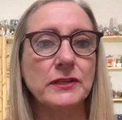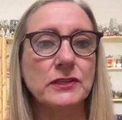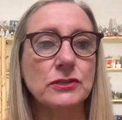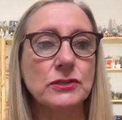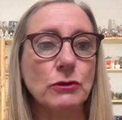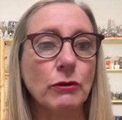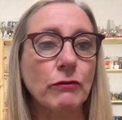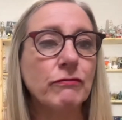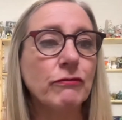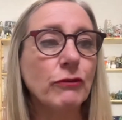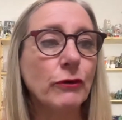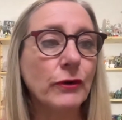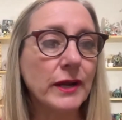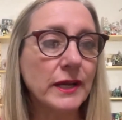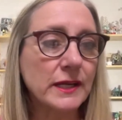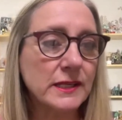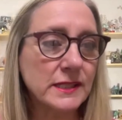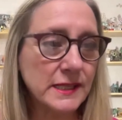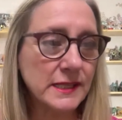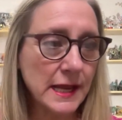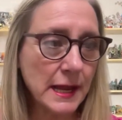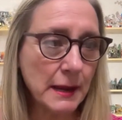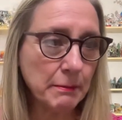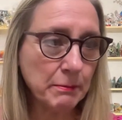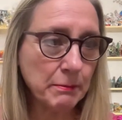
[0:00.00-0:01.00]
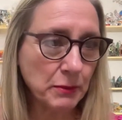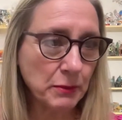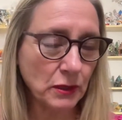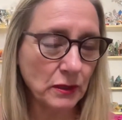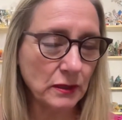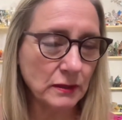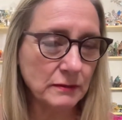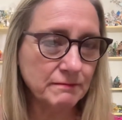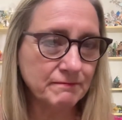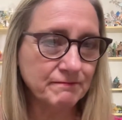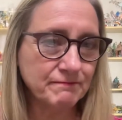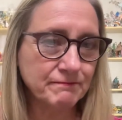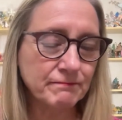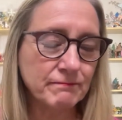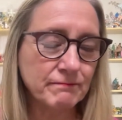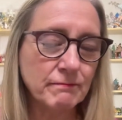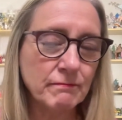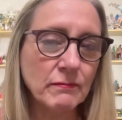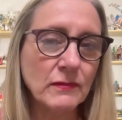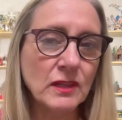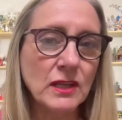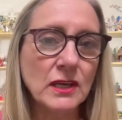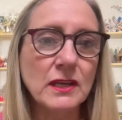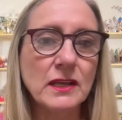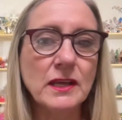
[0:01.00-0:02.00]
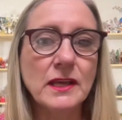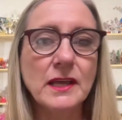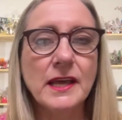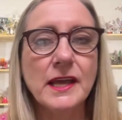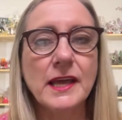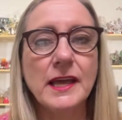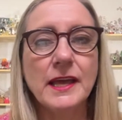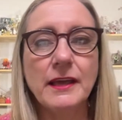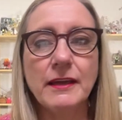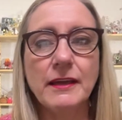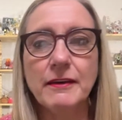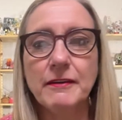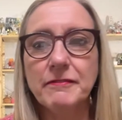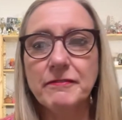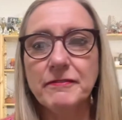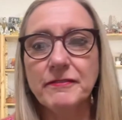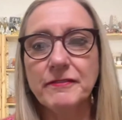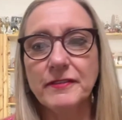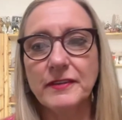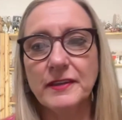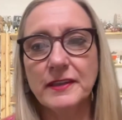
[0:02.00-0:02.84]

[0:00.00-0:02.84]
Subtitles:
So for example, if